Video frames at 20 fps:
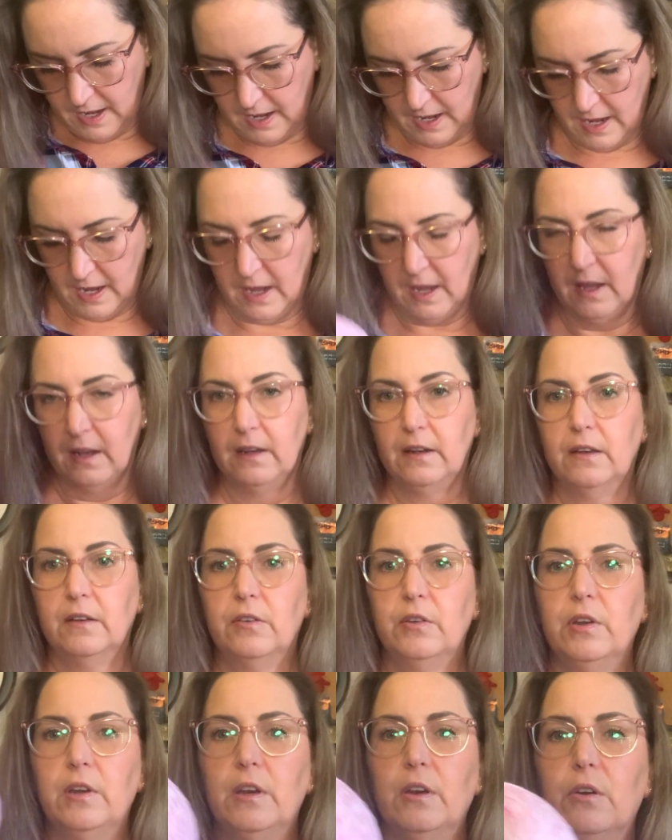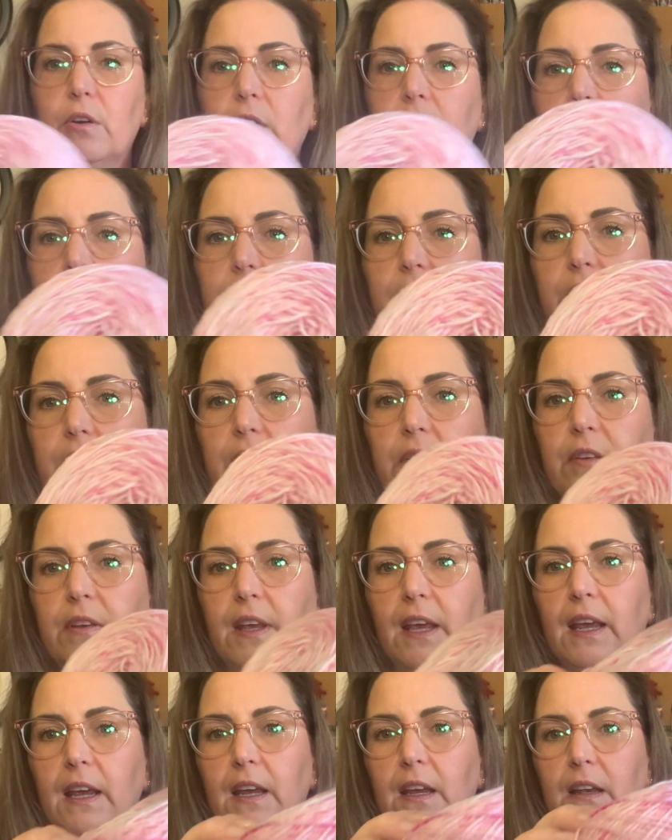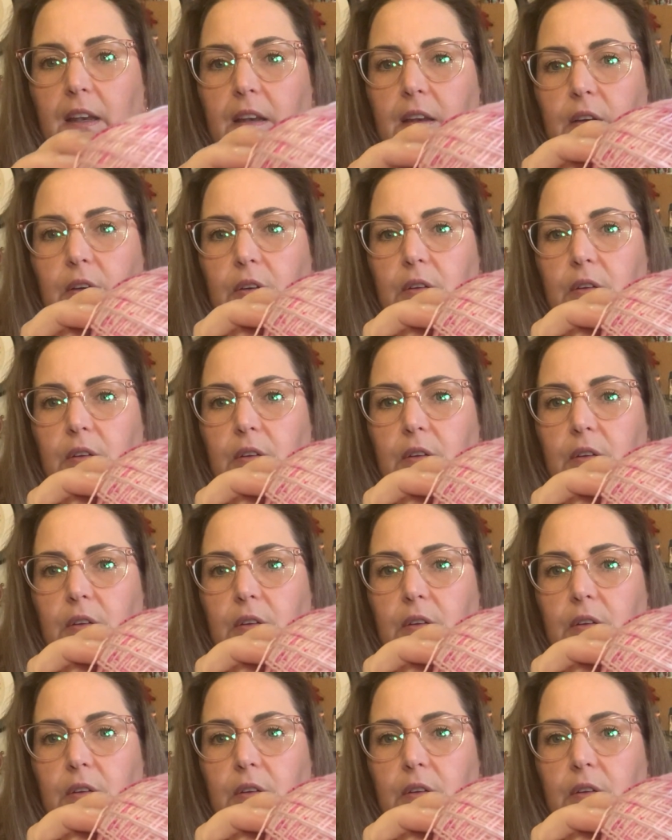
And here is the skein.